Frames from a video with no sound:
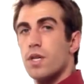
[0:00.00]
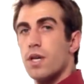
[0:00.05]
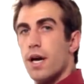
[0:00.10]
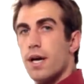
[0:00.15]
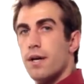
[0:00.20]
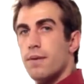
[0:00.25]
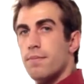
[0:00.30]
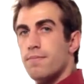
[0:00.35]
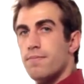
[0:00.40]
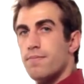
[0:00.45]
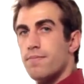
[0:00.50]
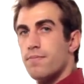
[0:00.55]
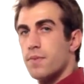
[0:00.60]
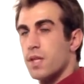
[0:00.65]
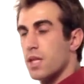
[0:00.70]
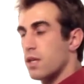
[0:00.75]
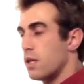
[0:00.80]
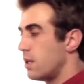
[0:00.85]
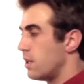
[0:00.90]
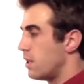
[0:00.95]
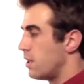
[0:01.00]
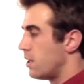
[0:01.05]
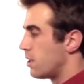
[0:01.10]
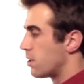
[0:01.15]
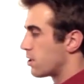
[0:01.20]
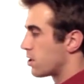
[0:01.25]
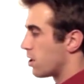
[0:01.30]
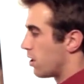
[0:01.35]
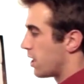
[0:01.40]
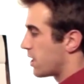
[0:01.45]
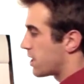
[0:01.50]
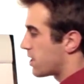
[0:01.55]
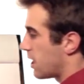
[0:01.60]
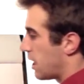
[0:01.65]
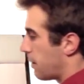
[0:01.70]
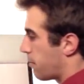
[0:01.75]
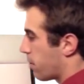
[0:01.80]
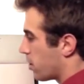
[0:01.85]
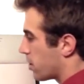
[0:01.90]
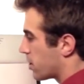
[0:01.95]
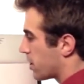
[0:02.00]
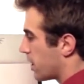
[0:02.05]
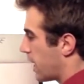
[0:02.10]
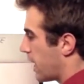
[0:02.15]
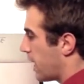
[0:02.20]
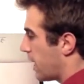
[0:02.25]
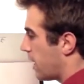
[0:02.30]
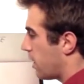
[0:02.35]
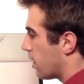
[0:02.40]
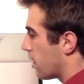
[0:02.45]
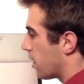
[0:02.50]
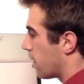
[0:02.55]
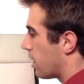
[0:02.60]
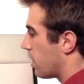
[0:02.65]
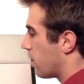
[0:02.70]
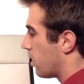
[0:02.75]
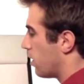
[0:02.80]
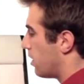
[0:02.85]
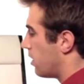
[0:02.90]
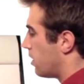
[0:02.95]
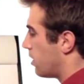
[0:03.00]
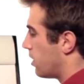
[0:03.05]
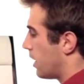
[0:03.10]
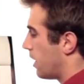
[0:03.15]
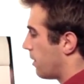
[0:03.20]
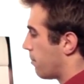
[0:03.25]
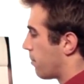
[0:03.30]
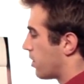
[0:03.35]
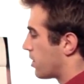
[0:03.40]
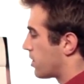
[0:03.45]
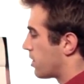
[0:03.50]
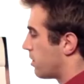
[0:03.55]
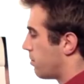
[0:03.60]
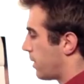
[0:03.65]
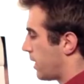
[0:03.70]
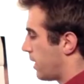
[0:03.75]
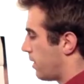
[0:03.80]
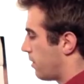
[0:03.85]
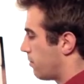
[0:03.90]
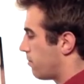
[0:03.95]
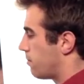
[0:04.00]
okay? So let's say person A and person B.